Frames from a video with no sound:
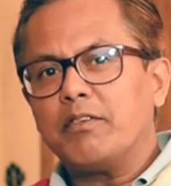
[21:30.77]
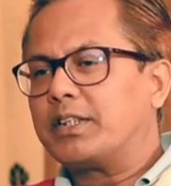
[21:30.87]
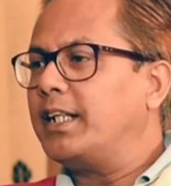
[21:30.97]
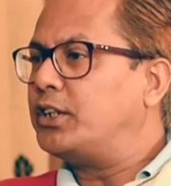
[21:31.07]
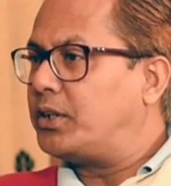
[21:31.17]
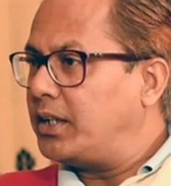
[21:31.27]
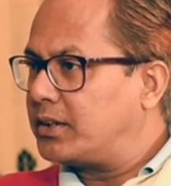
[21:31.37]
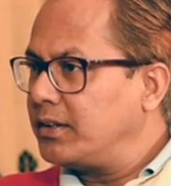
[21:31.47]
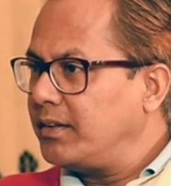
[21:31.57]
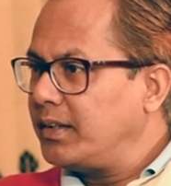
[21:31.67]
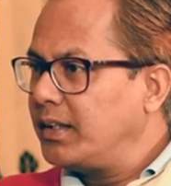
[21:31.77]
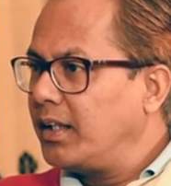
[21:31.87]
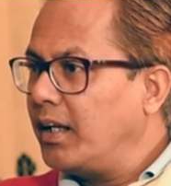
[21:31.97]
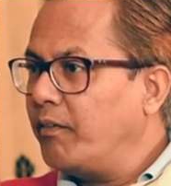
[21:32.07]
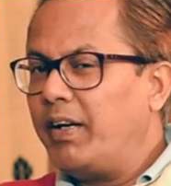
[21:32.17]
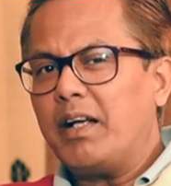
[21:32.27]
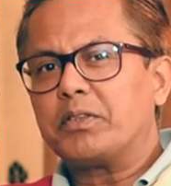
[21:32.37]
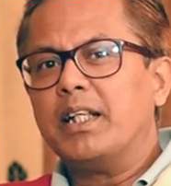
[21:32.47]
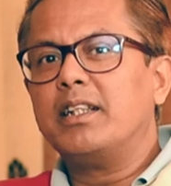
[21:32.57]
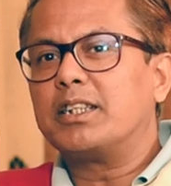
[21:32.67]
have seen agitation, we have
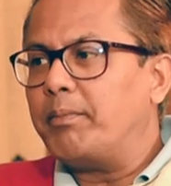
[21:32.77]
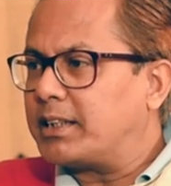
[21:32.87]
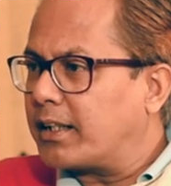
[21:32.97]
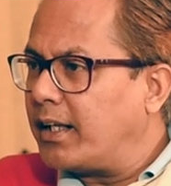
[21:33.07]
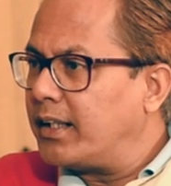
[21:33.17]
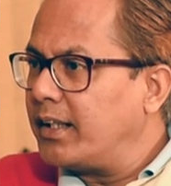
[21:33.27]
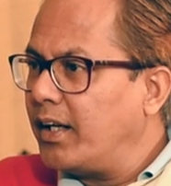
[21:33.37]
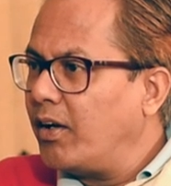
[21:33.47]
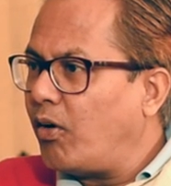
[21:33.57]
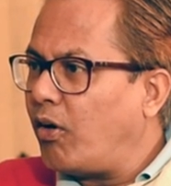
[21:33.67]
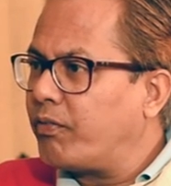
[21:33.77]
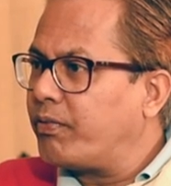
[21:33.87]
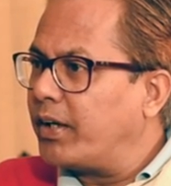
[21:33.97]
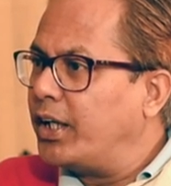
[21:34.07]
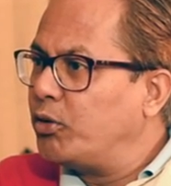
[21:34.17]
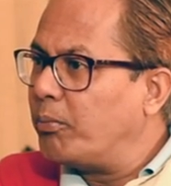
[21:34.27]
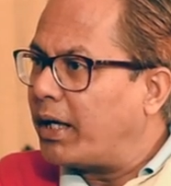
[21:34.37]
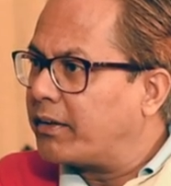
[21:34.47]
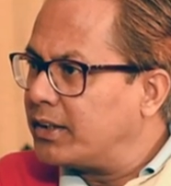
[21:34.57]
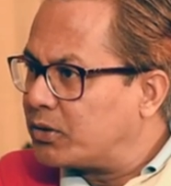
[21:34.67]
seen this massacre of Hindu
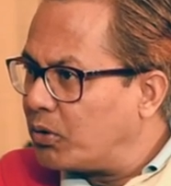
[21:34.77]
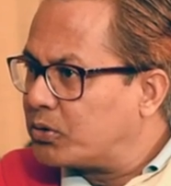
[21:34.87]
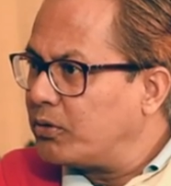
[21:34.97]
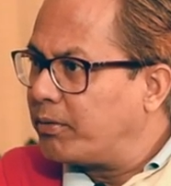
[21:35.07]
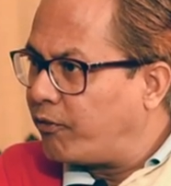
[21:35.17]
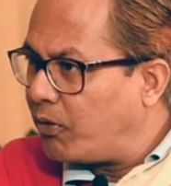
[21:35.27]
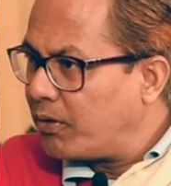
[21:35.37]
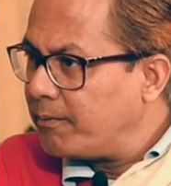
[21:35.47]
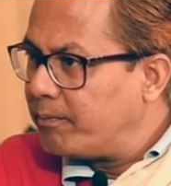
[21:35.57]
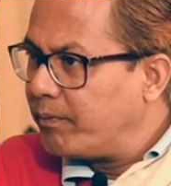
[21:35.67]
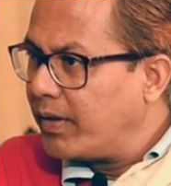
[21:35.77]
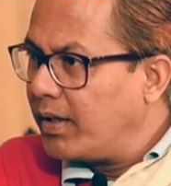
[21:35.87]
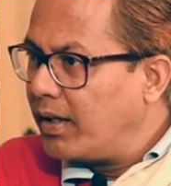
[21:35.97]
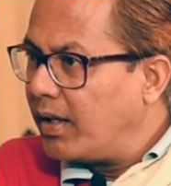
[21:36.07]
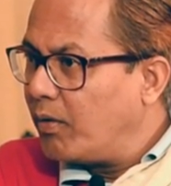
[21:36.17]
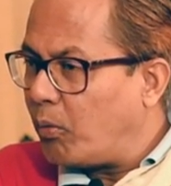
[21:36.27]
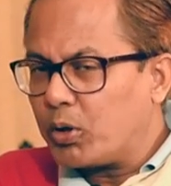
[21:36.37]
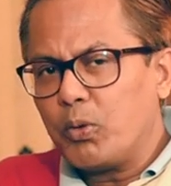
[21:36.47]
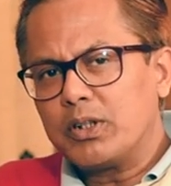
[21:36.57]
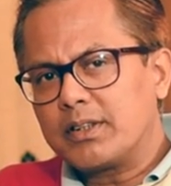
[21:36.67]
migrants also before.
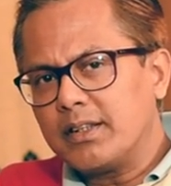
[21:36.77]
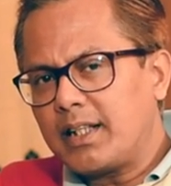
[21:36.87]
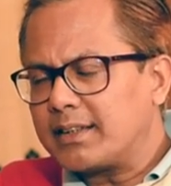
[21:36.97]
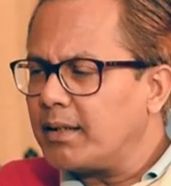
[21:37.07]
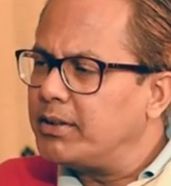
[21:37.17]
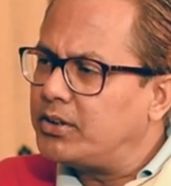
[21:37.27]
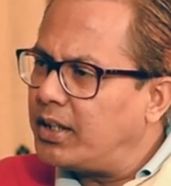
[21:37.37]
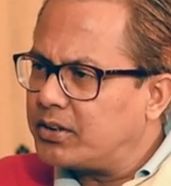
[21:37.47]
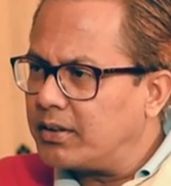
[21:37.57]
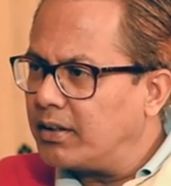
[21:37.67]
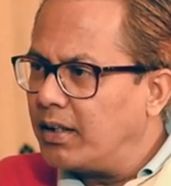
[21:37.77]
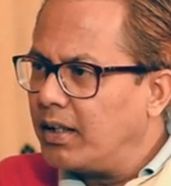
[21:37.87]
What was the Assam agitation?